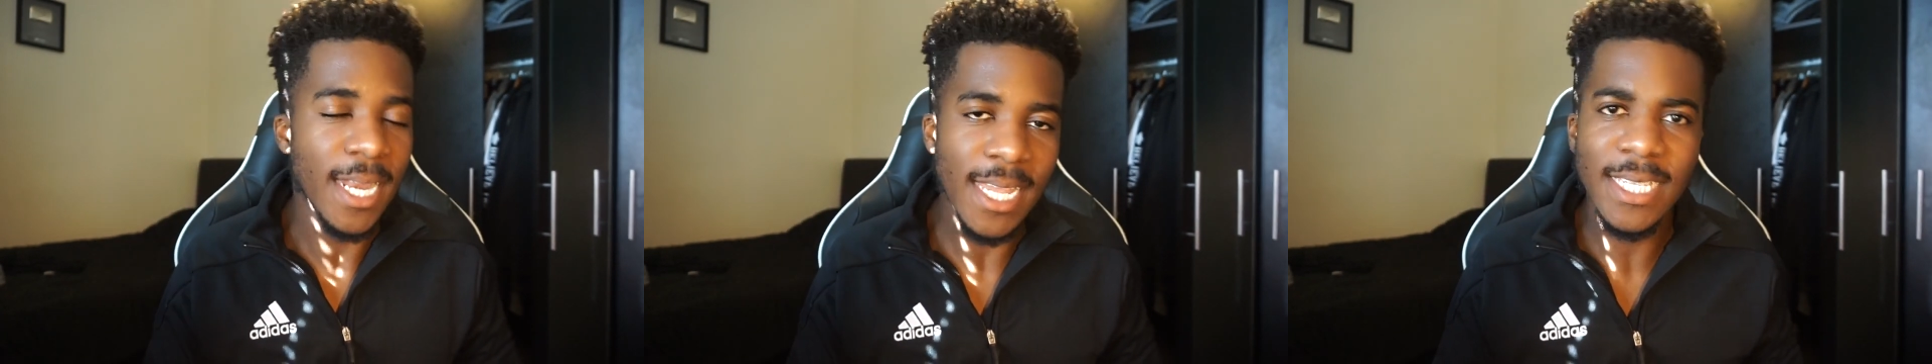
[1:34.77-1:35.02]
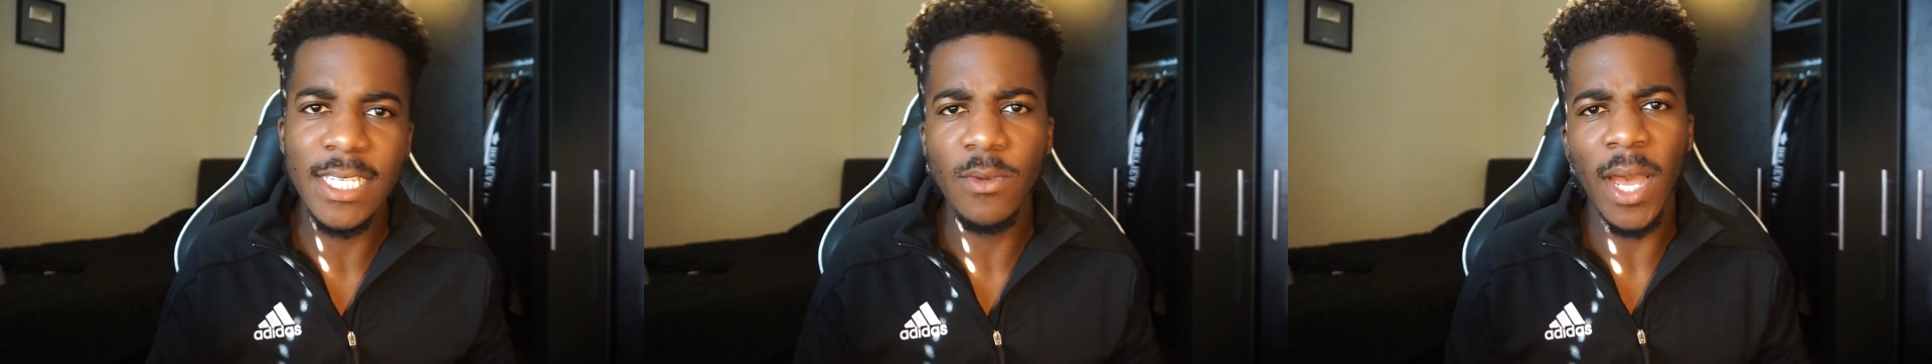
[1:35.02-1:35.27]

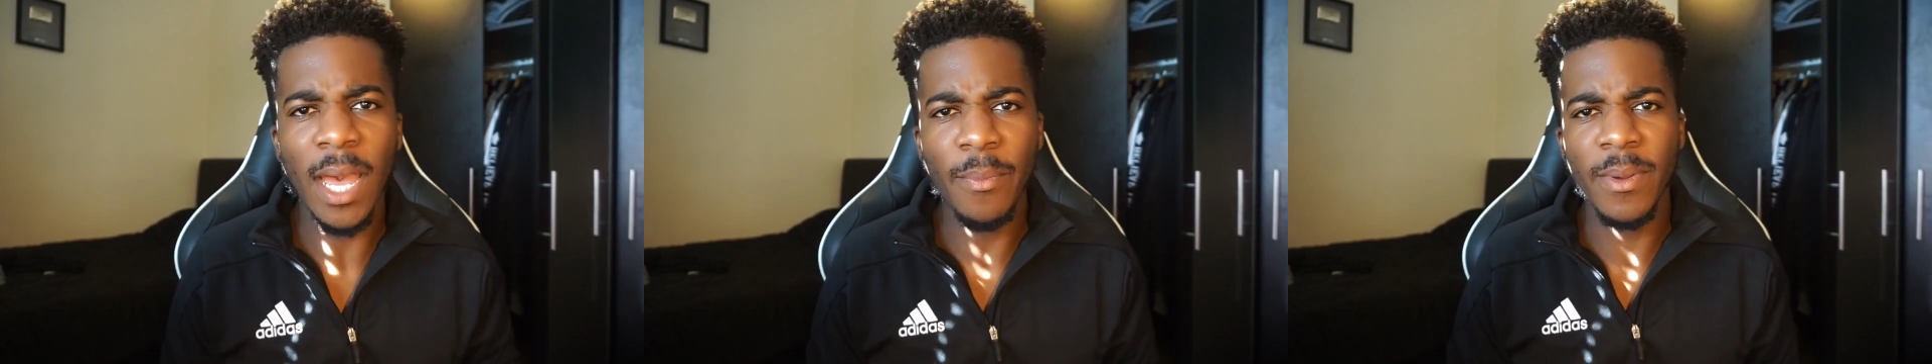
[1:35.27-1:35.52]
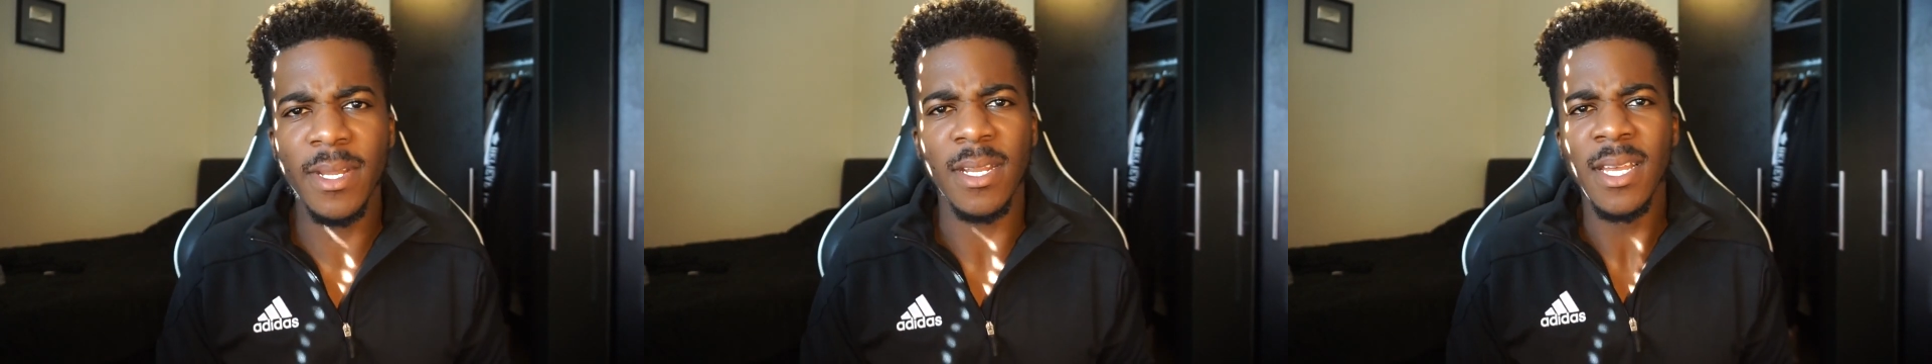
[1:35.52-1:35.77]
let's see what
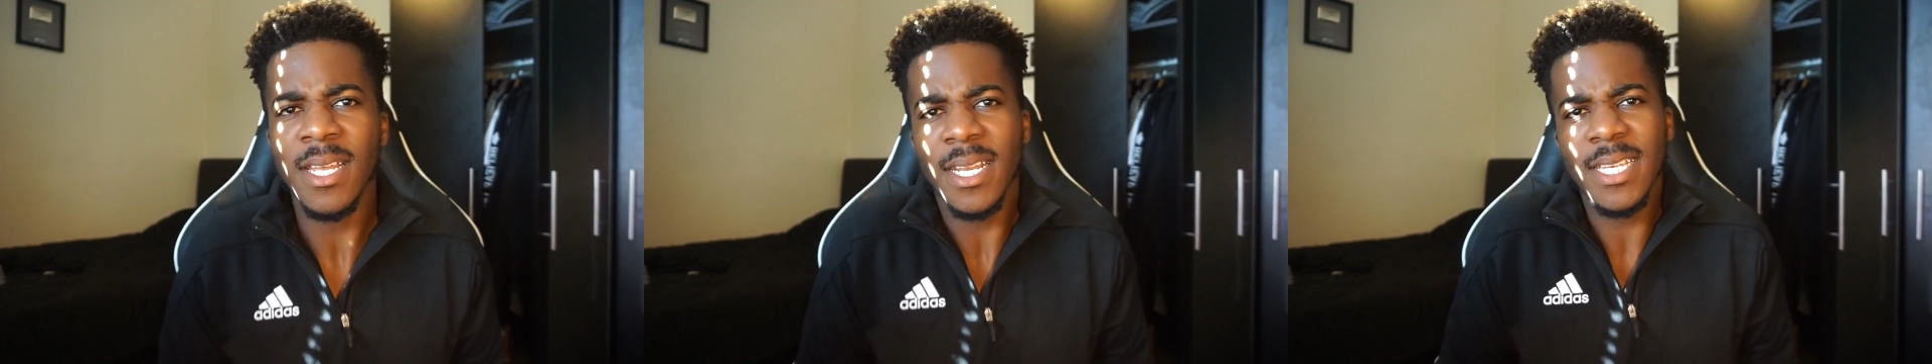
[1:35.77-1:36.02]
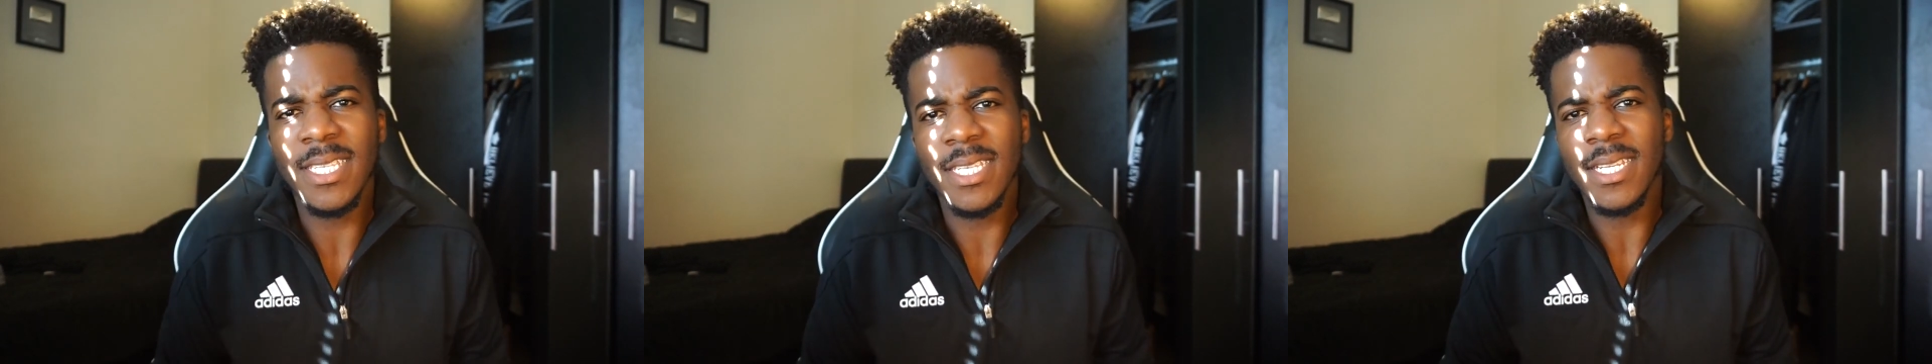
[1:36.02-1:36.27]
happened
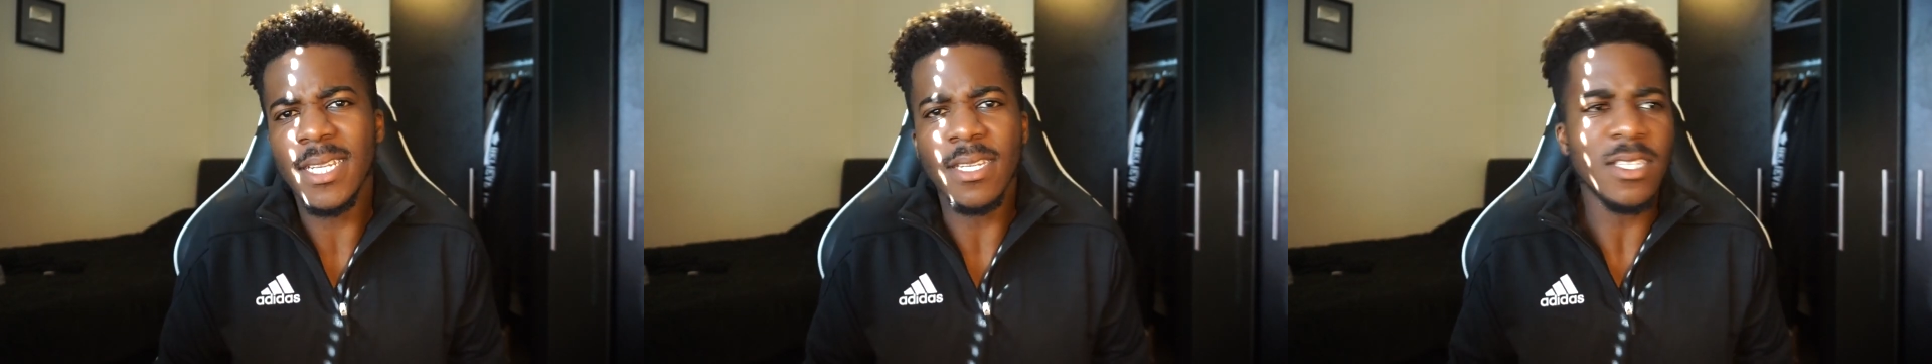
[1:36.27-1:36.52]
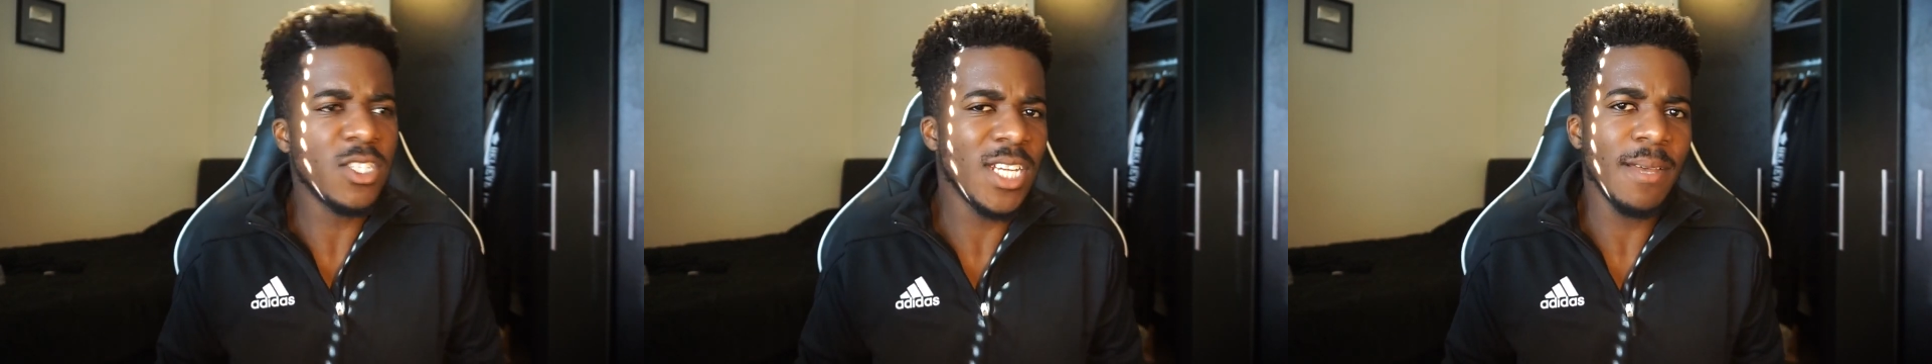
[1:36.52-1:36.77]
let's see do
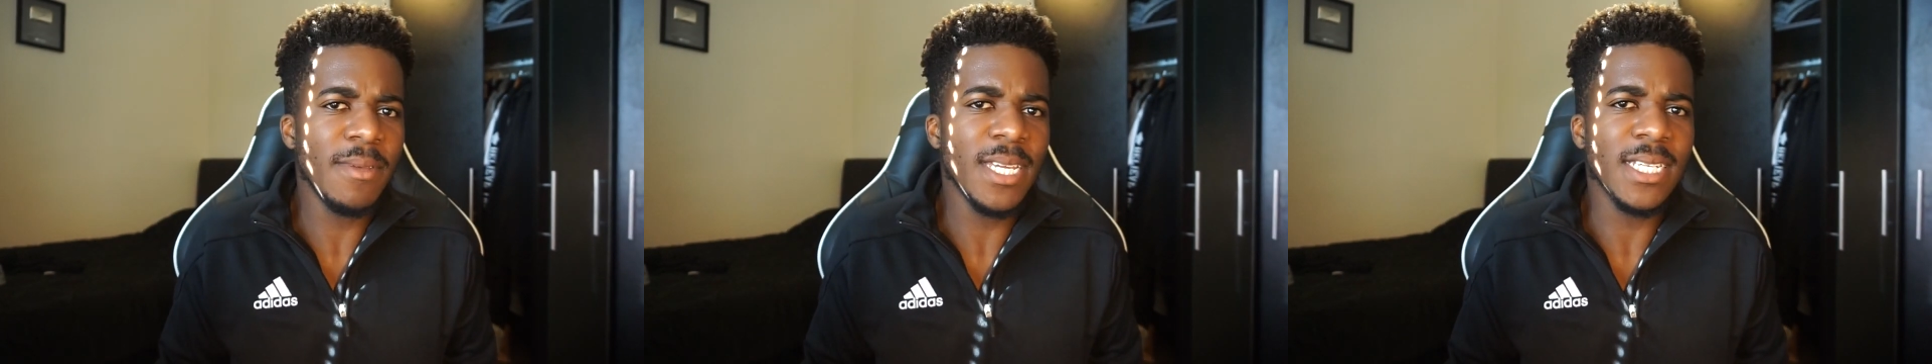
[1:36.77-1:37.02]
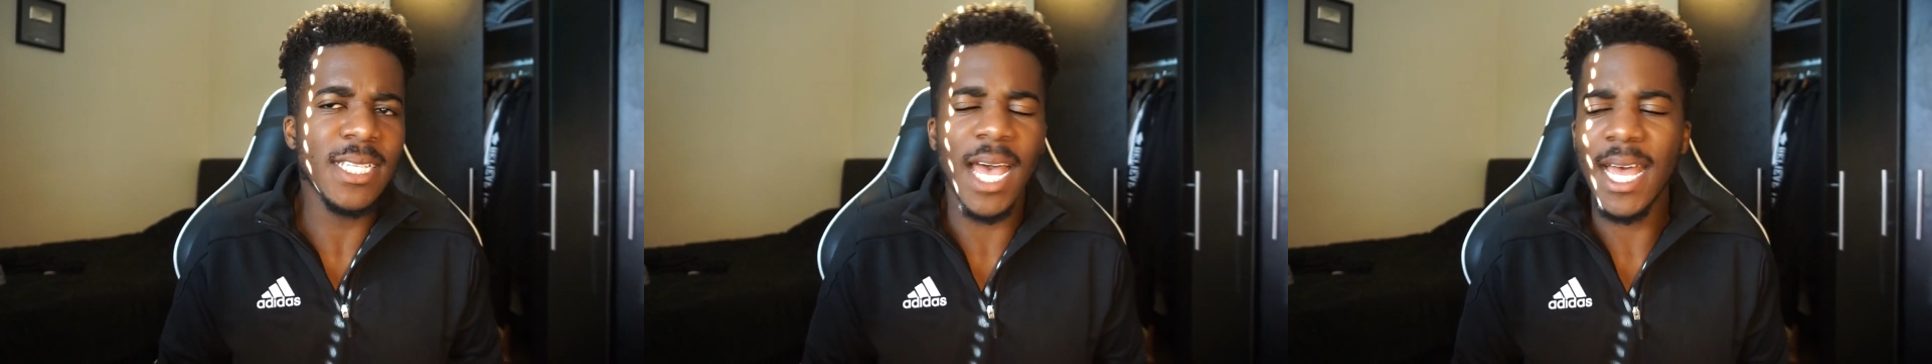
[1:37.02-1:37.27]
you know what i
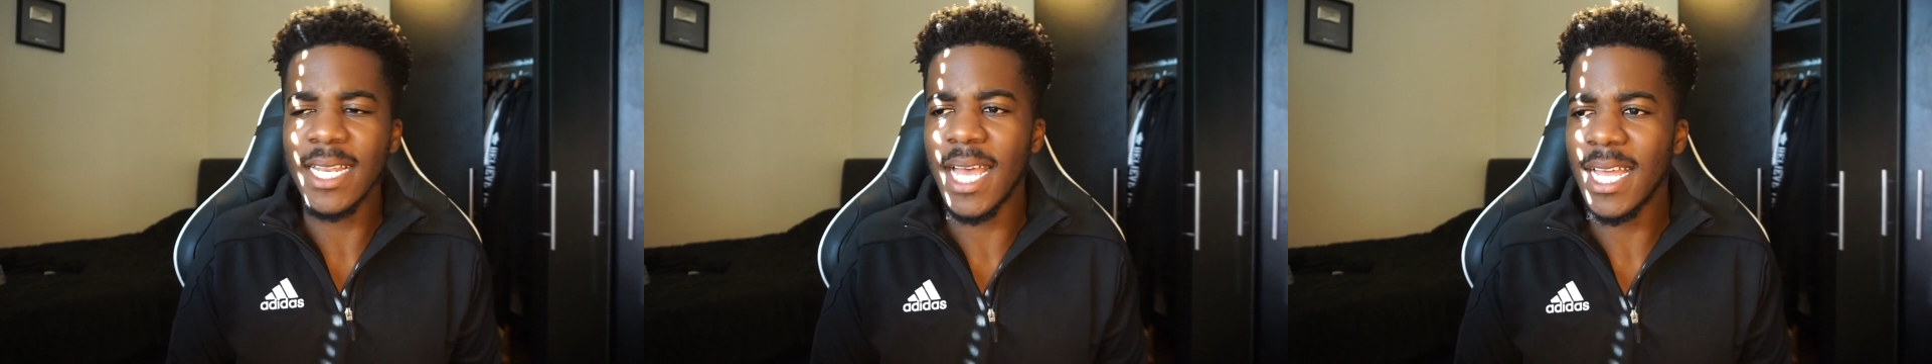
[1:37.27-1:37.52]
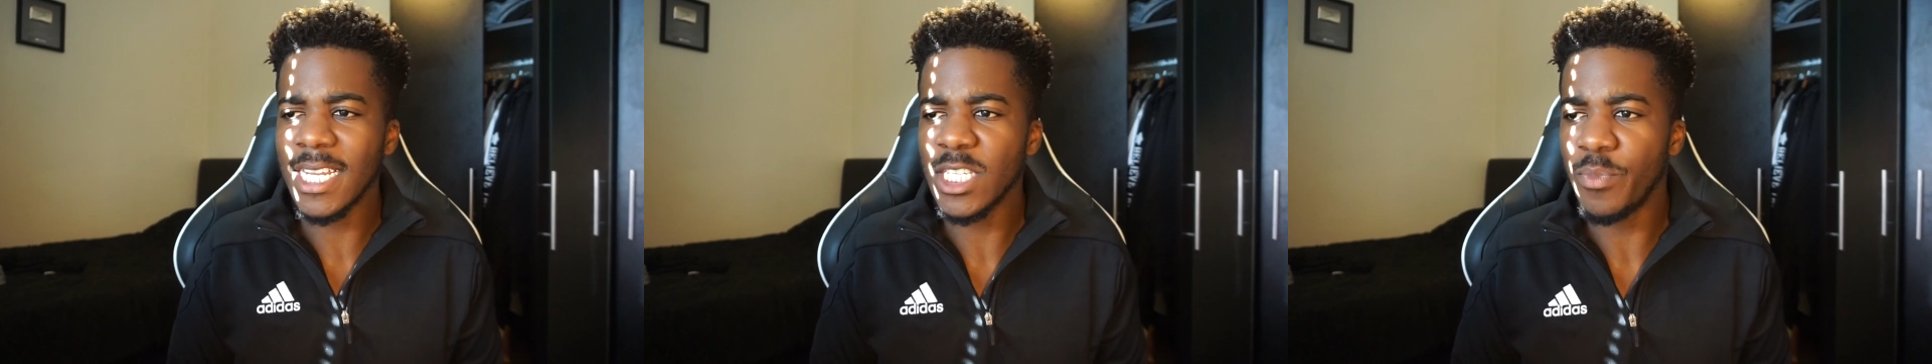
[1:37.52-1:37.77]
mean because at,
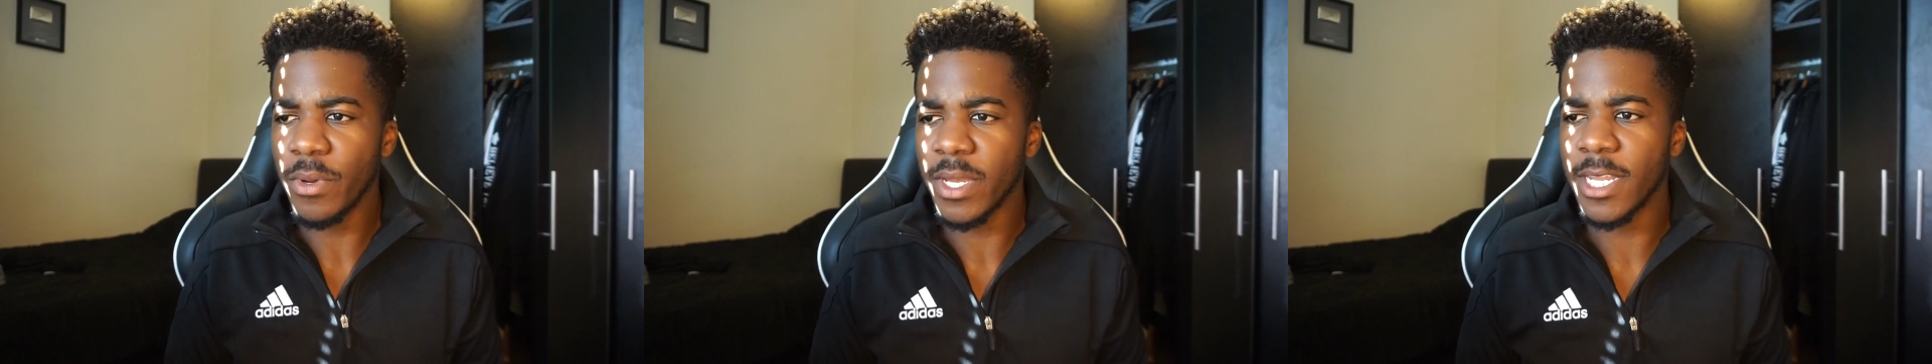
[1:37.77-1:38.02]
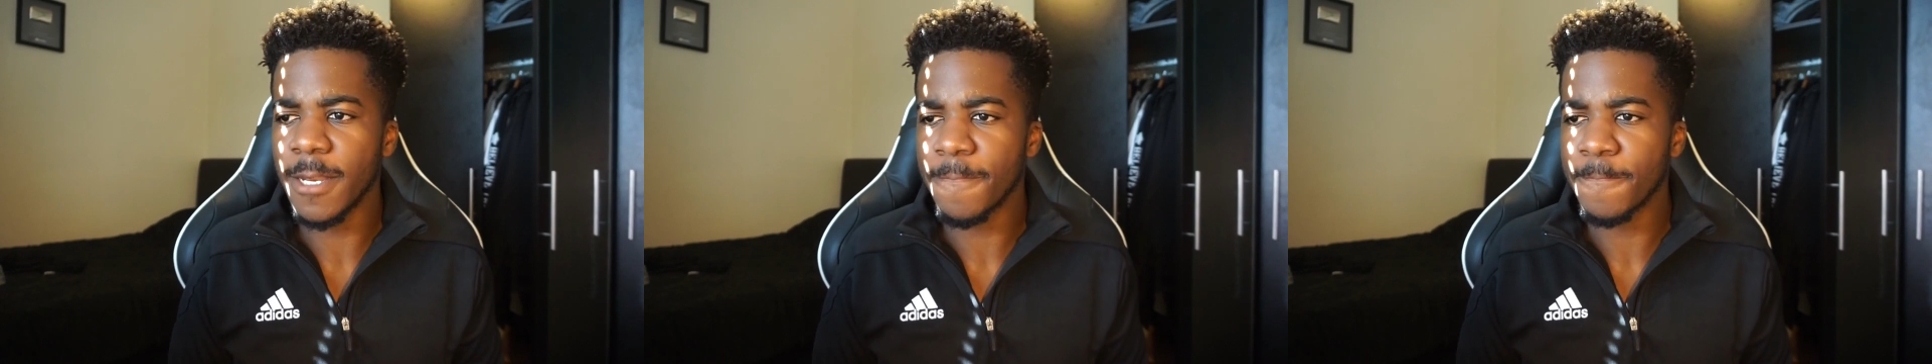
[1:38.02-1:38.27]
at, this
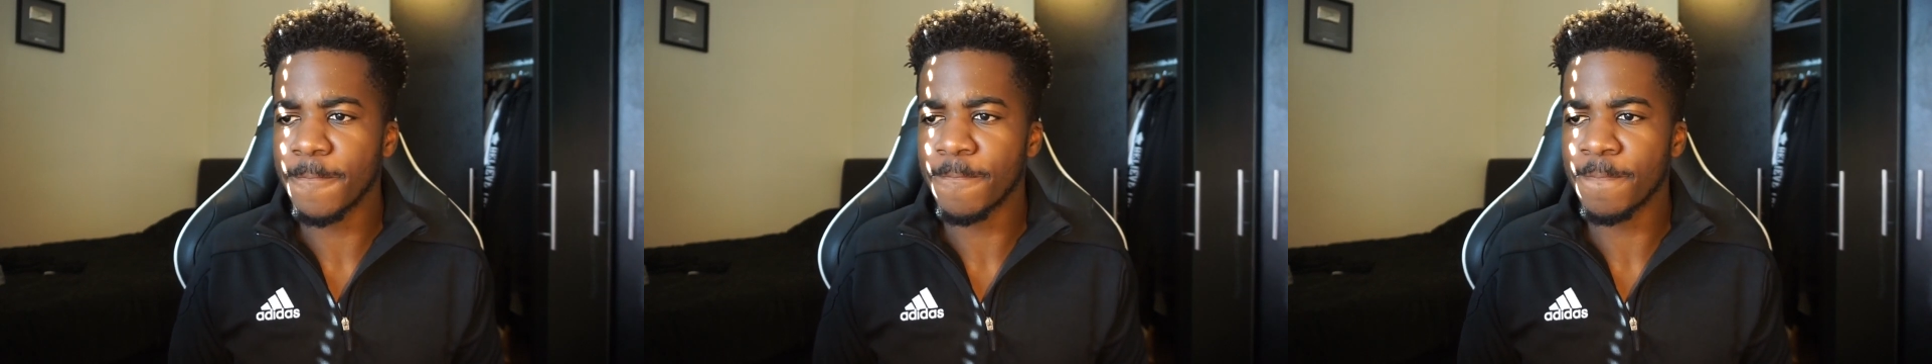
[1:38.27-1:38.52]
point